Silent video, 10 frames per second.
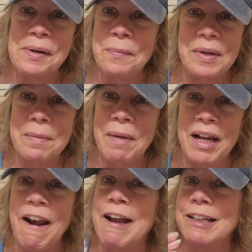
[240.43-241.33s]
with
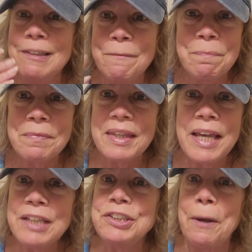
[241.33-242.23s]
my
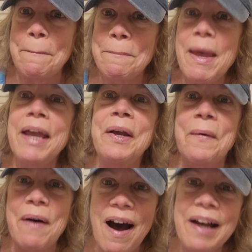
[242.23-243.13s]
ketchup,
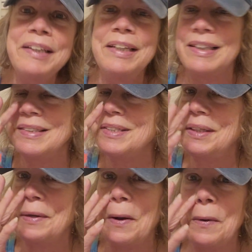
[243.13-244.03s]
mayo, onions,
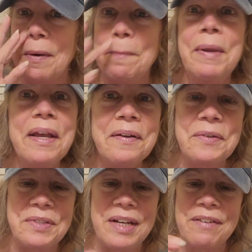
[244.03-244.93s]

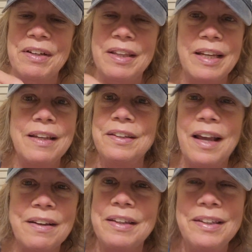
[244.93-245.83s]
pickles and everything,
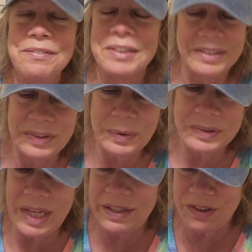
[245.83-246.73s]
yeah, you really
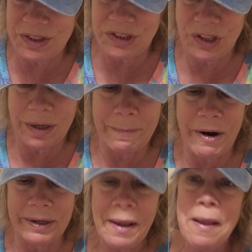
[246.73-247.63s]
don't taste the char
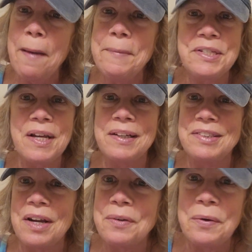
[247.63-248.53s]
mark. And
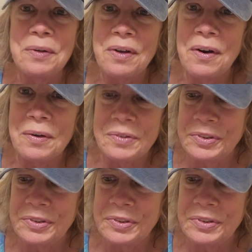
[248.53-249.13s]
besides, I'll go to Carl's